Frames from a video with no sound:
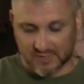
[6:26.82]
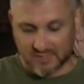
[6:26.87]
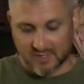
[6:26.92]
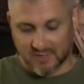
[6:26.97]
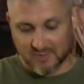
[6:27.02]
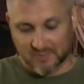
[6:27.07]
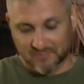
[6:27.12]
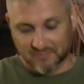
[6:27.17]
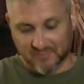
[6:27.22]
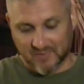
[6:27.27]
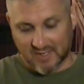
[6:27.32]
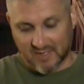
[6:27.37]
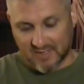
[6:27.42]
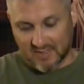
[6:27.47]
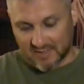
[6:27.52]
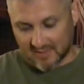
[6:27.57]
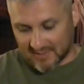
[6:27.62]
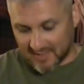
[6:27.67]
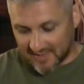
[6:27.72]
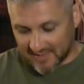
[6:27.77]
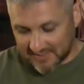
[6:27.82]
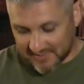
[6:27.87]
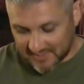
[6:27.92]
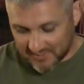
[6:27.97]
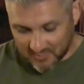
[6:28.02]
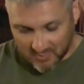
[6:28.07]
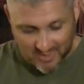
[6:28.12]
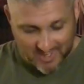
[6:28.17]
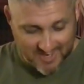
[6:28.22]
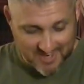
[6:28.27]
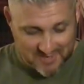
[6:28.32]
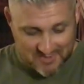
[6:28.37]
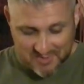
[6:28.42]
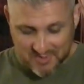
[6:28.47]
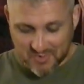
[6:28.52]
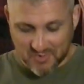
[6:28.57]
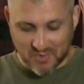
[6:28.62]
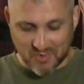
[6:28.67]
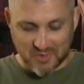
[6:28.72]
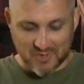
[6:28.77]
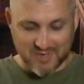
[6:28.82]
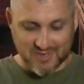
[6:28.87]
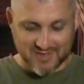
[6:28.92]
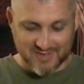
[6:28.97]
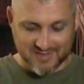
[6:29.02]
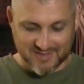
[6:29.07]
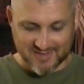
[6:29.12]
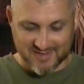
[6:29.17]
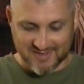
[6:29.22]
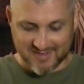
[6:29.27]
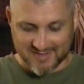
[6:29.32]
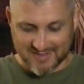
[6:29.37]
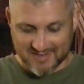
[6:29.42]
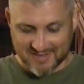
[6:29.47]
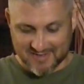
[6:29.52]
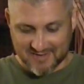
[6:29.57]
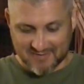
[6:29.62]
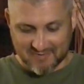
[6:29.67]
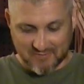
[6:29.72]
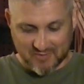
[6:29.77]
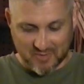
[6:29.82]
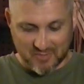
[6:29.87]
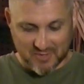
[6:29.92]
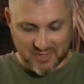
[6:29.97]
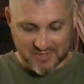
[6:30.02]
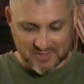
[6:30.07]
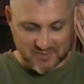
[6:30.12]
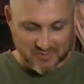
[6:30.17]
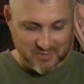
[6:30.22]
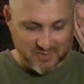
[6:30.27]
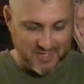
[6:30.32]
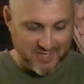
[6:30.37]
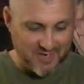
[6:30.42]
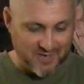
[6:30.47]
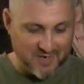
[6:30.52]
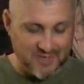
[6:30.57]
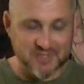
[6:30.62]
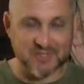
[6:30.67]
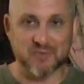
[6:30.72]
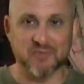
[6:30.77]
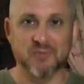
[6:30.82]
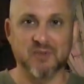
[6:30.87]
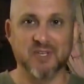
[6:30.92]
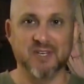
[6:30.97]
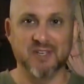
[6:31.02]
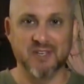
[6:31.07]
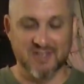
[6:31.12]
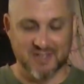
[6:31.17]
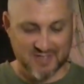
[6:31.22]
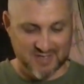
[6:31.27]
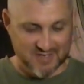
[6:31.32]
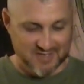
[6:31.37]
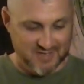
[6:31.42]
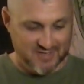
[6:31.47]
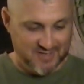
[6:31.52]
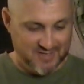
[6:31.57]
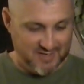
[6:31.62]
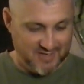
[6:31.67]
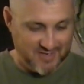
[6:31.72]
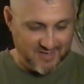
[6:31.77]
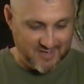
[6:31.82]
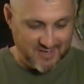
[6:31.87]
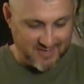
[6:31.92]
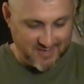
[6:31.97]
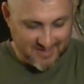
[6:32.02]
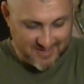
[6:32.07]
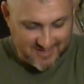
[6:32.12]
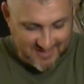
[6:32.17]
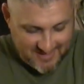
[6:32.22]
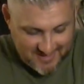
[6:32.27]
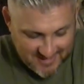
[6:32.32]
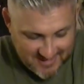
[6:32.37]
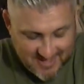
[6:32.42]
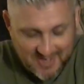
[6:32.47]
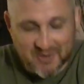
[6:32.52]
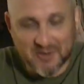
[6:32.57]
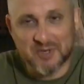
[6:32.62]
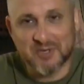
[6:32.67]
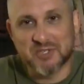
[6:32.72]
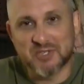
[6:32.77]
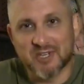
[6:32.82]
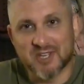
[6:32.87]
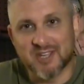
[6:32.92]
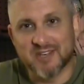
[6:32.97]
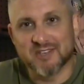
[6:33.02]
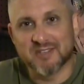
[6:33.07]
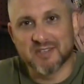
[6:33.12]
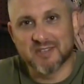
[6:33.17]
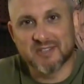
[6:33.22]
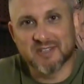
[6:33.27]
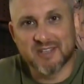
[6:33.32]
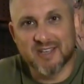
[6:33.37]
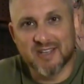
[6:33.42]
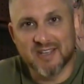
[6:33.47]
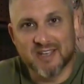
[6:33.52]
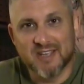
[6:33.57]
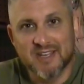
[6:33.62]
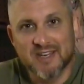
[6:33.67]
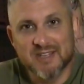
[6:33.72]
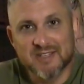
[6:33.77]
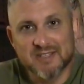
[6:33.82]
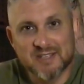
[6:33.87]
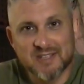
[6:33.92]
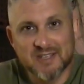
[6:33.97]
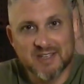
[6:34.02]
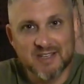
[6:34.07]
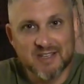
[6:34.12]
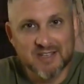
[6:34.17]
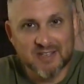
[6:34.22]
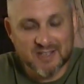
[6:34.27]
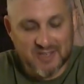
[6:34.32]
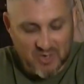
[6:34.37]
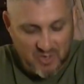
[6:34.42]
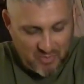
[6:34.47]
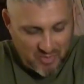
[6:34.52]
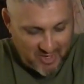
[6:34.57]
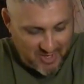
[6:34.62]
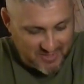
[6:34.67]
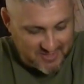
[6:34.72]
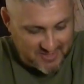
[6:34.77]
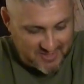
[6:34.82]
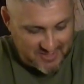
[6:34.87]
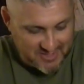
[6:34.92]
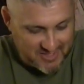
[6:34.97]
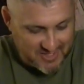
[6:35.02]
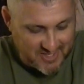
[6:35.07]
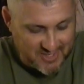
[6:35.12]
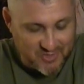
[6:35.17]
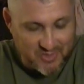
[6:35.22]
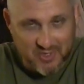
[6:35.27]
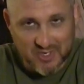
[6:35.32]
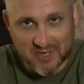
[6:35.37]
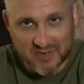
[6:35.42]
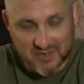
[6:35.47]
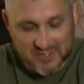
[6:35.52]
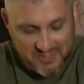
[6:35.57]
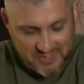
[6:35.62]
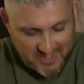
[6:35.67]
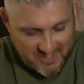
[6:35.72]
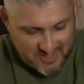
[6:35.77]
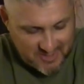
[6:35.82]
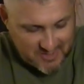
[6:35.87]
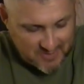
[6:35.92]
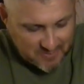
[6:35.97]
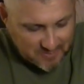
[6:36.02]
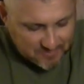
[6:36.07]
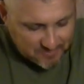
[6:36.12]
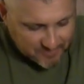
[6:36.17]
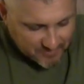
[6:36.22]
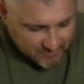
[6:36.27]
So that's what I scored from this really awesome gear exchange, this EDC gearbox exchange or gear exchange.